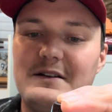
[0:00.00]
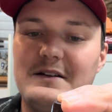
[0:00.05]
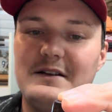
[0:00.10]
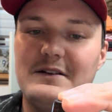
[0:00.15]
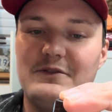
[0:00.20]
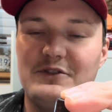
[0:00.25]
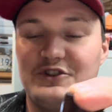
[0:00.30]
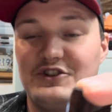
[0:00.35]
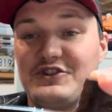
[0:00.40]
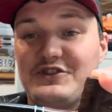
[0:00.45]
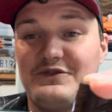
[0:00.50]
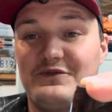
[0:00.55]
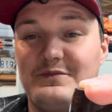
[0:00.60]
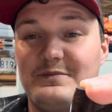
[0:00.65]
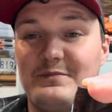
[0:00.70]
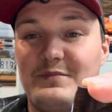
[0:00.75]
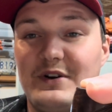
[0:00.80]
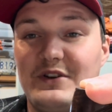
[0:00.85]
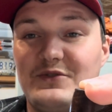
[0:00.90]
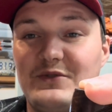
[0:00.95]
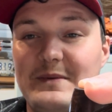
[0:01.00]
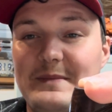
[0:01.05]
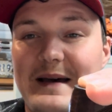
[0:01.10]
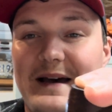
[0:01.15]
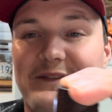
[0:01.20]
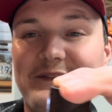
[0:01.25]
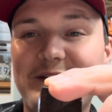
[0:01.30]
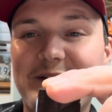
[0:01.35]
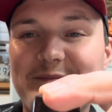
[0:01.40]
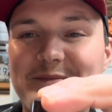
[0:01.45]
which is a pretty sweet
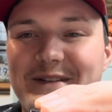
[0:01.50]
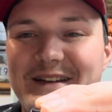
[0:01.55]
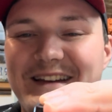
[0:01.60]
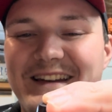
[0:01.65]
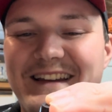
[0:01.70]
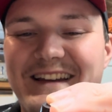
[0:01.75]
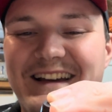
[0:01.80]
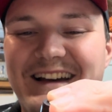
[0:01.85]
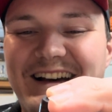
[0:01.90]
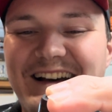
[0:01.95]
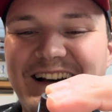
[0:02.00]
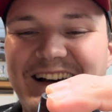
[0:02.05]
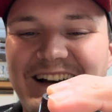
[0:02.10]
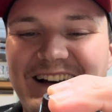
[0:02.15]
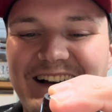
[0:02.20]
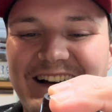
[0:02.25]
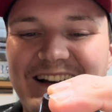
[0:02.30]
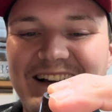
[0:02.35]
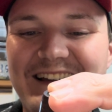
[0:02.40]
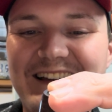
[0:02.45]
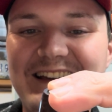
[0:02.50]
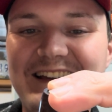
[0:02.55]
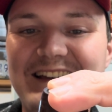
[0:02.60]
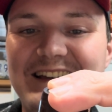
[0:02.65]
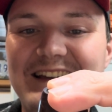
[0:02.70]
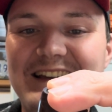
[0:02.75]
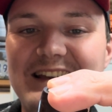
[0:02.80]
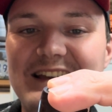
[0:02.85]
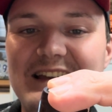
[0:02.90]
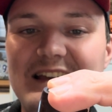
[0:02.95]
bathtub. But I
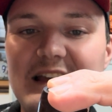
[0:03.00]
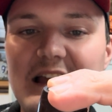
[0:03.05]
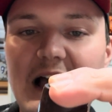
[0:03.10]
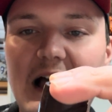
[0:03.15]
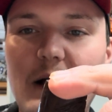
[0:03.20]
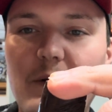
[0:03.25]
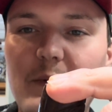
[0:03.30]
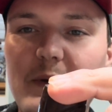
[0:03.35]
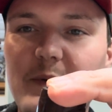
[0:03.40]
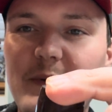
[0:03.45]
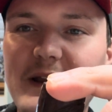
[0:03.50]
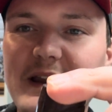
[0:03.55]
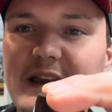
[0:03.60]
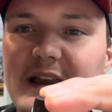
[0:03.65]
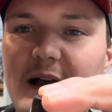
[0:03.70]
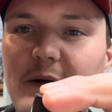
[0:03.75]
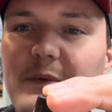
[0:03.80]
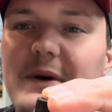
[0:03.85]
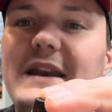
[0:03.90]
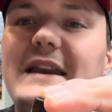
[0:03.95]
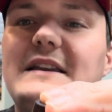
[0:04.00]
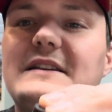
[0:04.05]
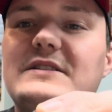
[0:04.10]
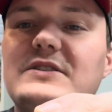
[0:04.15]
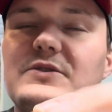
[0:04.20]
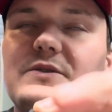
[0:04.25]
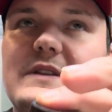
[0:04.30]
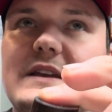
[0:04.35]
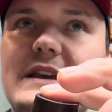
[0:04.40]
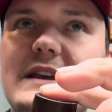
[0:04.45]
went into
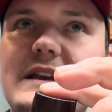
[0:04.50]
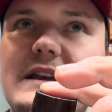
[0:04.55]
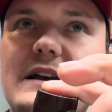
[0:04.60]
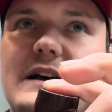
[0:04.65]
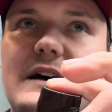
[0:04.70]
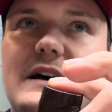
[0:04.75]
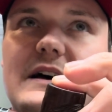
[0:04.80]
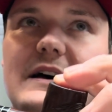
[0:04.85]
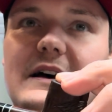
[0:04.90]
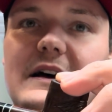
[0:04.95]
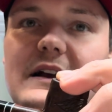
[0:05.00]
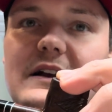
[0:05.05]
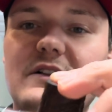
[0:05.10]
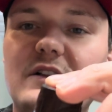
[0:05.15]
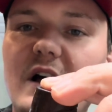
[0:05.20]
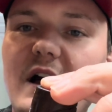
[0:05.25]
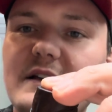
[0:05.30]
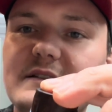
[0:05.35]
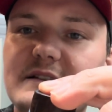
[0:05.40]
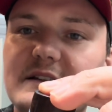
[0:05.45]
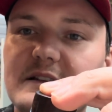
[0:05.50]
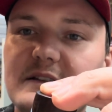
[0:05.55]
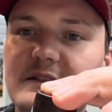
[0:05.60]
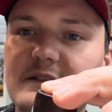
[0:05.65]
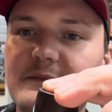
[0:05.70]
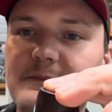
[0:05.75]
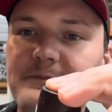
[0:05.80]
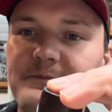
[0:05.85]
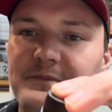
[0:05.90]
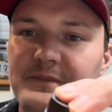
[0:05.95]
the closet,
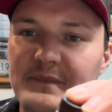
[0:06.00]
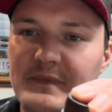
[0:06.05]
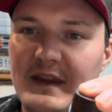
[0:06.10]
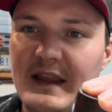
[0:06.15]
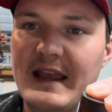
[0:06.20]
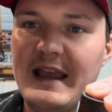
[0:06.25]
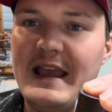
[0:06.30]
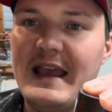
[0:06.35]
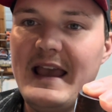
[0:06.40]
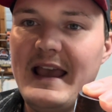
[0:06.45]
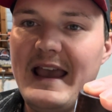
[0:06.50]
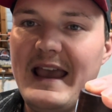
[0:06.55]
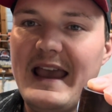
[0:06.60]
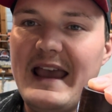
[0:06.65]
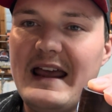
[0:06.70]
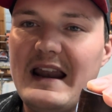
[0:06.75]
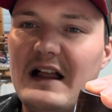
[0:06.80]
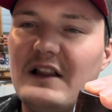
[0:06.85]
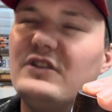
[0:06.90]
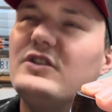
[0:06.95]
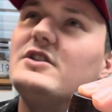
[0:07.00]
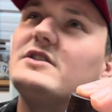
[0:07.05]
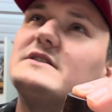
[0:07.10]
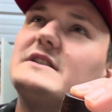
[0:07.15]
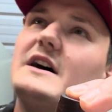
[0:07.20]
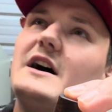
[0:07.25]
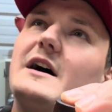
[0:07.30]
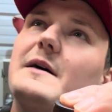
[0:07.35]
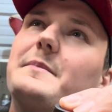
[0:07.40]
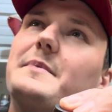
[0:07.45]
and I looked
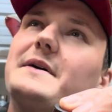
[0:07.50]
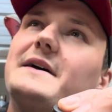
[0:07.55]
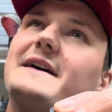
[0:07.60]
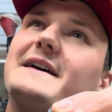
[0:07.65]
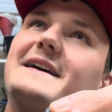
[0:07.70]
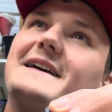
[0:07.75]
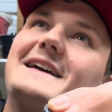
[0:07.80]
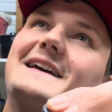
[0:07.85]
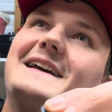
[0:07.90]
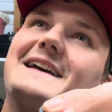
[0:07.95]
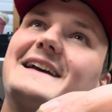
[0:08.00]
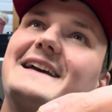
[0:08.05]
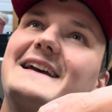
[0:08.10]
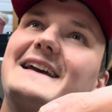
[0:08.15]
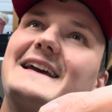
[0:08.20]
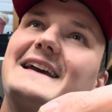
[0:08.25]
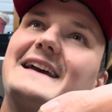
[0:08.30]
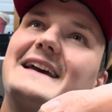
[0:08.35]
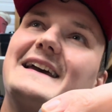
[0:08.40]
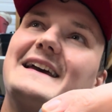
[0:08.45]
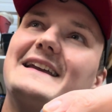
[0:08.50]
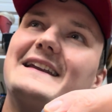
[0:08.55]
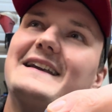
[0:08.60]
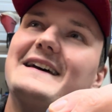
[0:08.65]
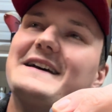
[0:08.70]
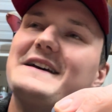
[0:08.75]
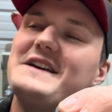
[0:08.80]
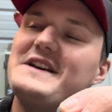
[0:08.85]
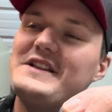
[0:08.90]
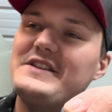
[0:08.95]
up, and
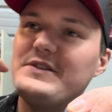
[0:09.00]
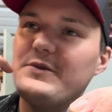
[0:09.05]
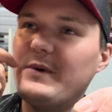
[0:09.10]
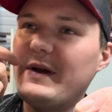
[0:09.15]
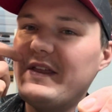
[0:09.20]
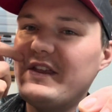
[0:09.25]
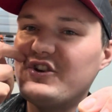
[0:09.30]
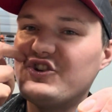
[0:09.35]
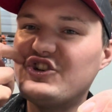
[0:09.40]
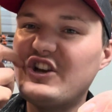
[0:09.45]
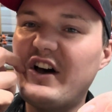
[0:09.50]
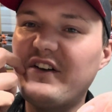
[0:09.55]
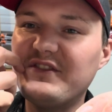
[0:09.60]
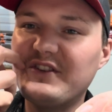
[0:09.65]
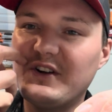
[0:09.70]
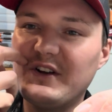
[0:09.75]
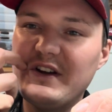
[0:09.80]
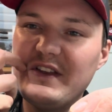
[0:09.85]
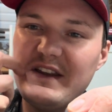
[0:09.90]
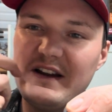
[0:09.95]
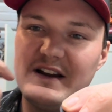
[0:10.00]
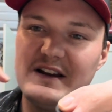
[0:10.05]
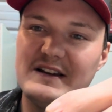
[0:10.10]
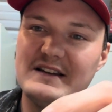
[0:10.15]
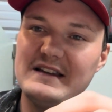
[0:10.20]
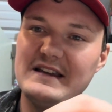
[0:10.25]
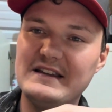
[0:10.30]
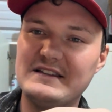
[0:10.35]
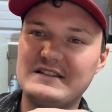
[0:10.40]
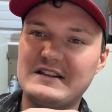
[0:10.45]
the way the shelves are in there,
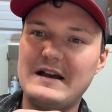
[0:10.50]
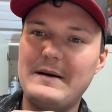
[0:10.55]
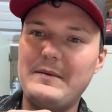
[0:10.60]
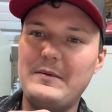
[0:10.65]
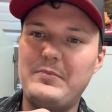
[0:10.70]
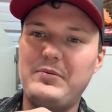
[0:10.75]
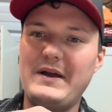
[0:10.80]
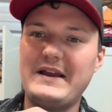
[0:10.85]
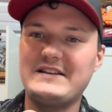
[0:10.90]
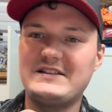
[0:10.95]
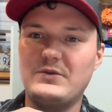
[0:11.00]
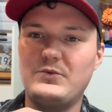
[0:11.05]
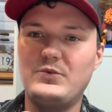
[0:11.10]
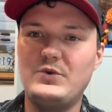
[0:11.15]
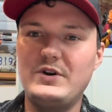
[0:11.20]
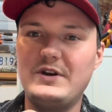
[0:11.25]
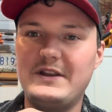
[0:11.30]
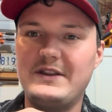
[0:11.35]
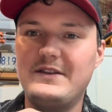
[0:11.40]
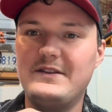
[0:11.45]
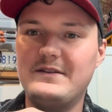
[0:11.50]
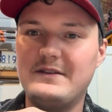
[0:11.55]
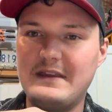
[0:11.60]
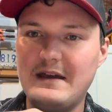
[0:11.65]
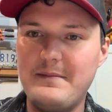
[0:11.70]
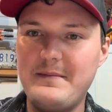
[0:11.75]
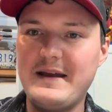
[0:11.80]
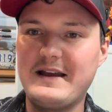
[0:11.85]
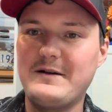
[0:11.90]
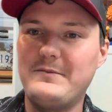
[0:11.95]
it's a couple planks of wood that
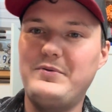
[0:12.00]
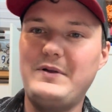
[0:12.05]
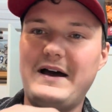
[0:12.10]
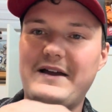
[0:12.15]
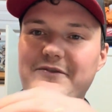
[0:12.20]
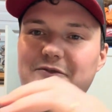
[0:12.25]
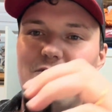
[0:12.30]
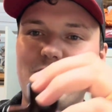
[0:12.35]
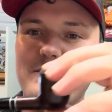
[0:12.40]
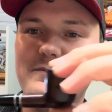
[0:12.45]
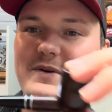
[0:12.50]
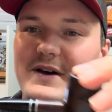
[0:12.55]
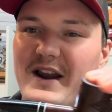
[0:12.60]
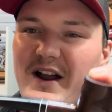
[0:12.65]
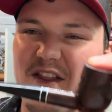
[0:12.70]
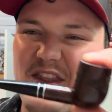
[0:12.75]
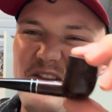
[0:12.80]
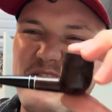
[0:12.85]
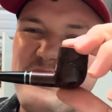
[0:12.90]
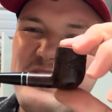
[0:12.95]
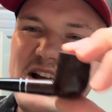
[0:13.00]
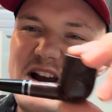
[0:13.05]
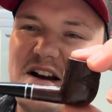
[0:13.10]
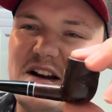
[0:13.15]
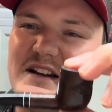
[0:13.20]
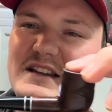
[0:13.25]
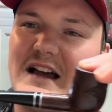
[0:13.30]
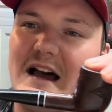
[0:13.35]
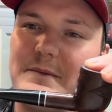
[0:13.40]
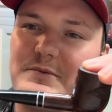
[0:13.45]
make a platform. But on the very
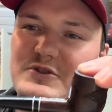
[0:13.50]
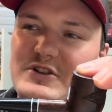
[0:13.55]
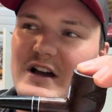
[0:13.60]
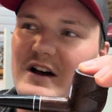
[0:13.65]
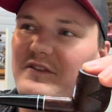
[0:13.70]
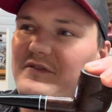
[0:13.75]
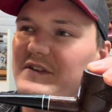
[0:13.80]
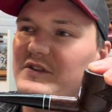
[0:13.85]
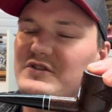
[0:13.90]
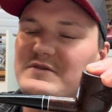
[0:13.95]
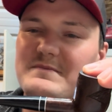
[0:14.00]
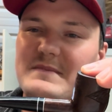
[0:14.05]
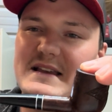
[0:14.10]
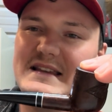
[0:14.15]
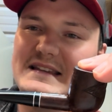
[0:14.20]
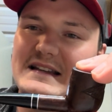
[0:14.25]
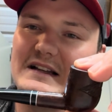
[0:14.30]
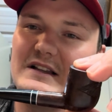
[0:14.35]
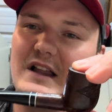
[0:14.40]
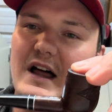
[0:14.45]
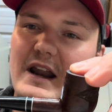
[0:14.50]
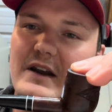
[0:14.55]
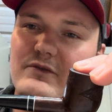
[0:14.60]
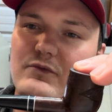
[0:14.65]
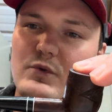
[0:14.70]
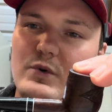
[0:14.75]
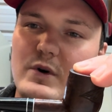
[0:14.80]
top shelf, it was missing a lot of